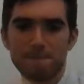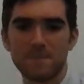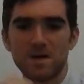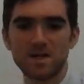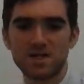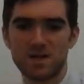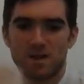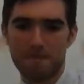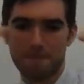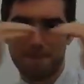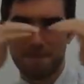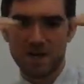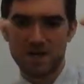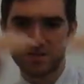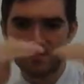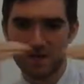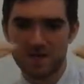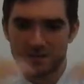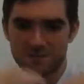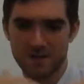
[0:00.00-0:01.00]

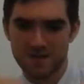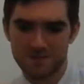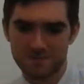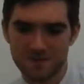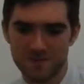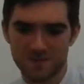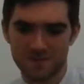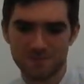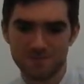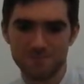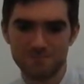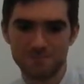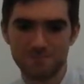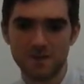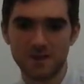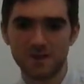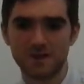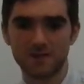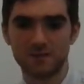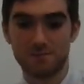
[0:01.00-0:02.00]
Once the court comes
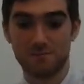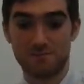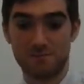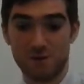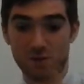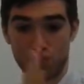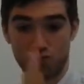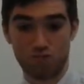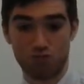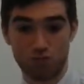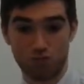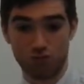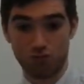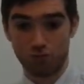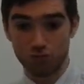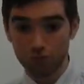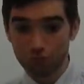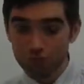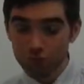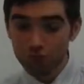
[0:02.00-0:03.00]
back to you,
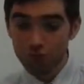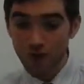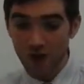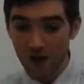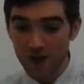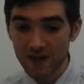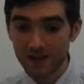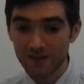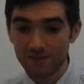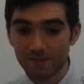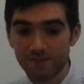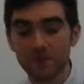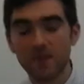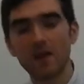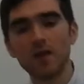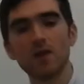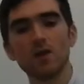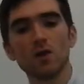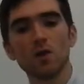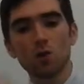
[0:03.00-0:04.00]
you would
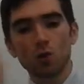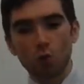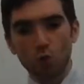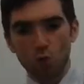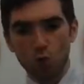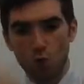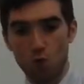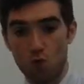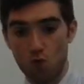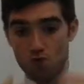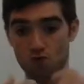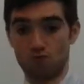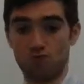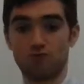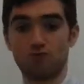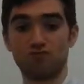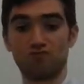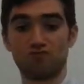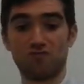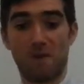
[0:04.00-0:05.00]
then need to
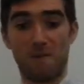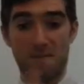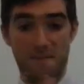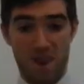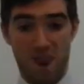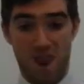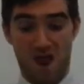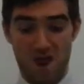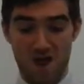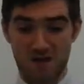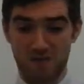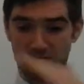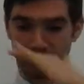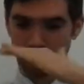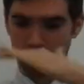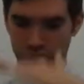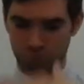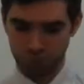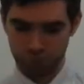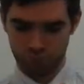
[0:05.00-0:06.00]
enter the figures that the
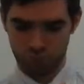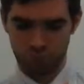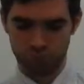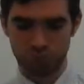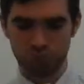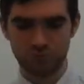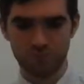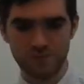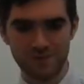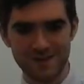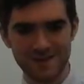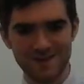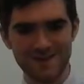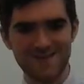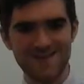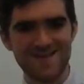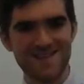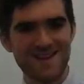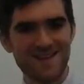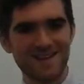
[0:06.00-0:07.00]
court have
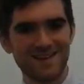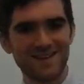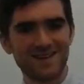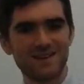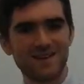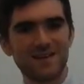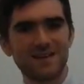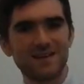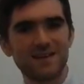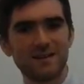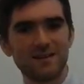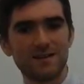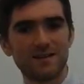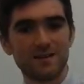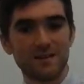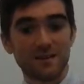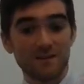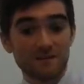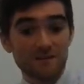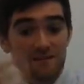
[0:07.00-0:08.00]
authorised and
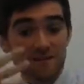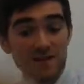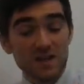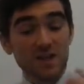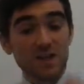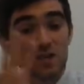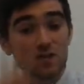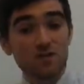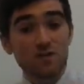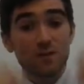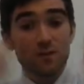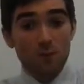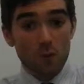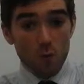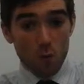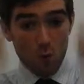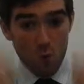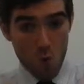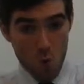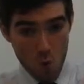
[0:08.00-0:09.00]
track
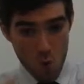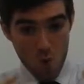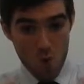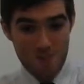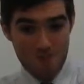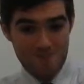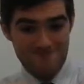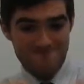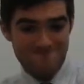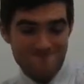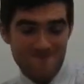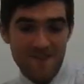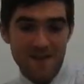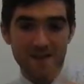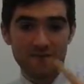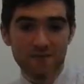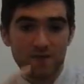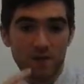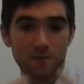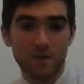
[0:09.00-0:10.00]
where you are
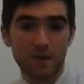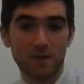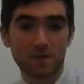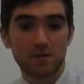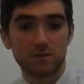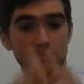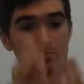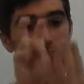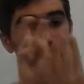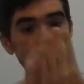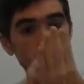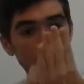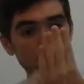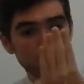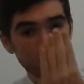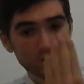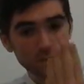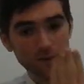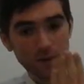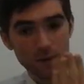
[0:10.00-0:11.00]
with those
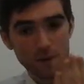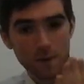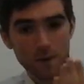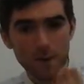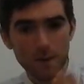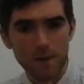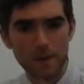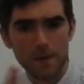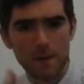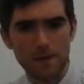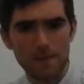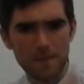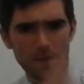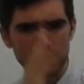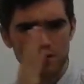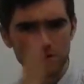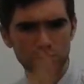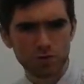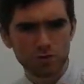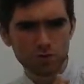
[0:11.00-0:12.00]
figures as
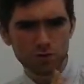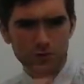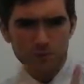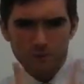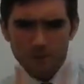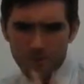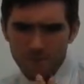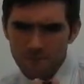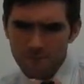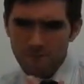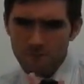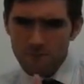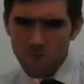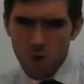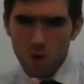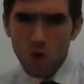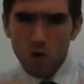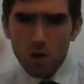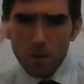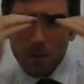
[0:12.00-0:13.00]
against the
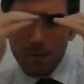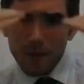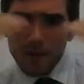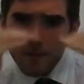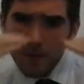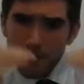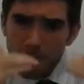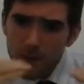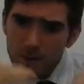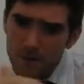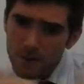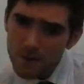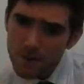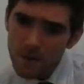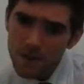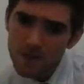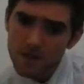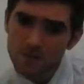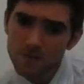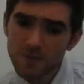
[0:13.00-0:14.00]
court's
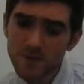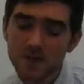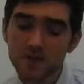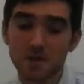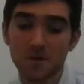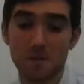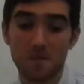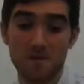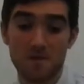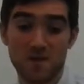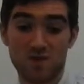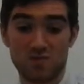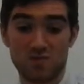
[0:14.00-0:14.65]
authorised figures.